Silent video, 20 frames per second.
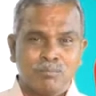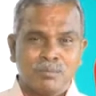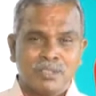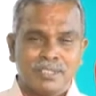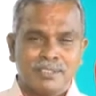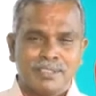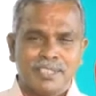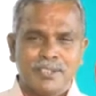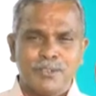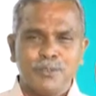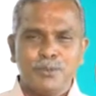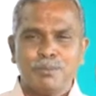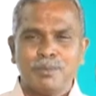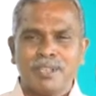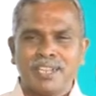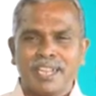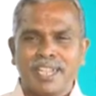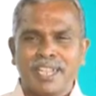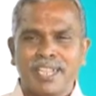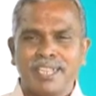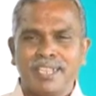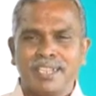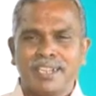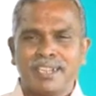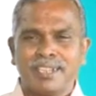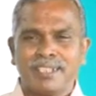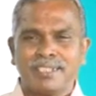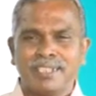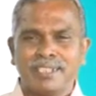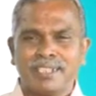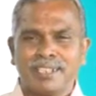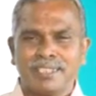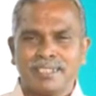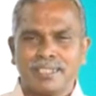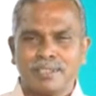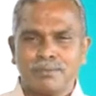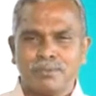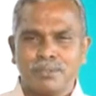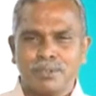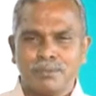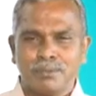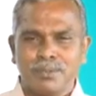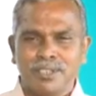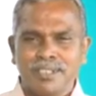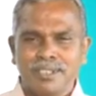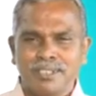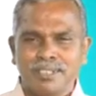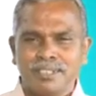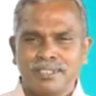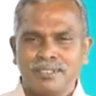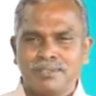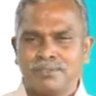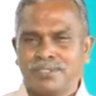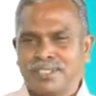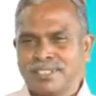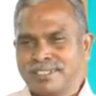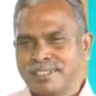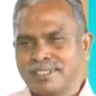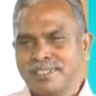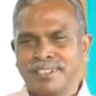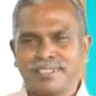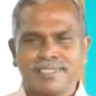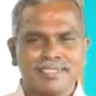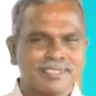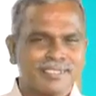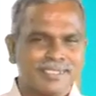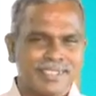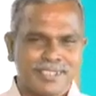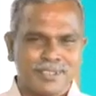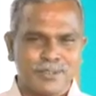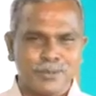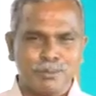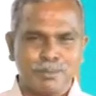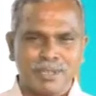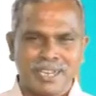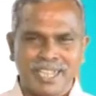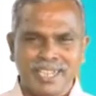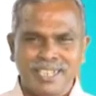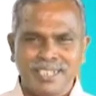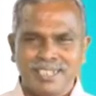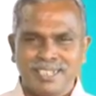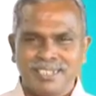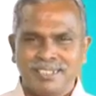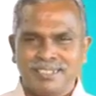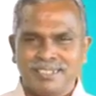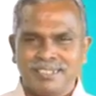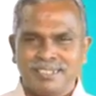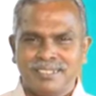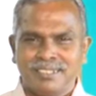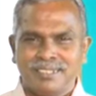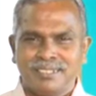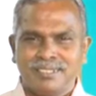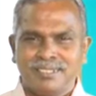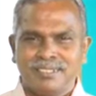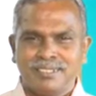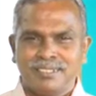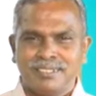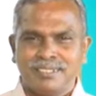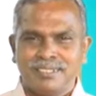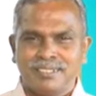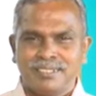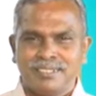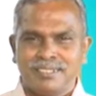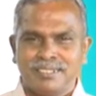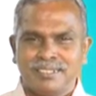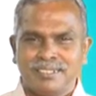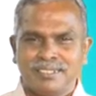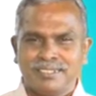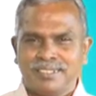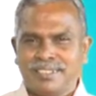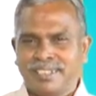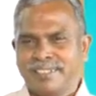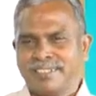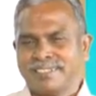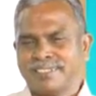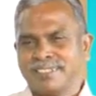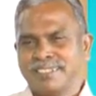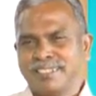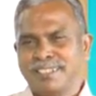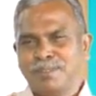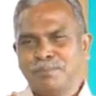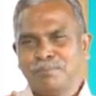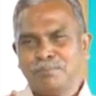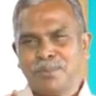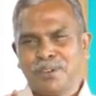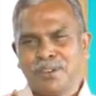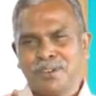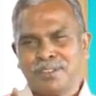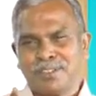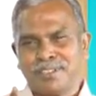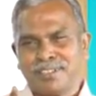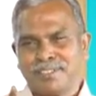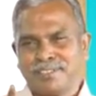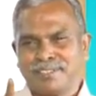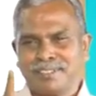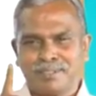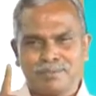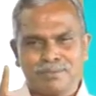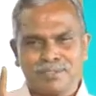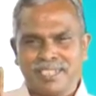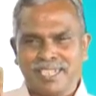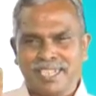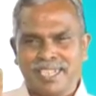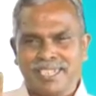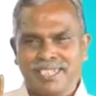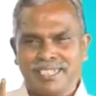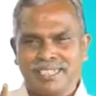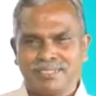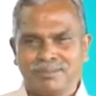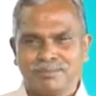The human eye and the colorful world. First, let us take human eye. Yes, importance of the eye.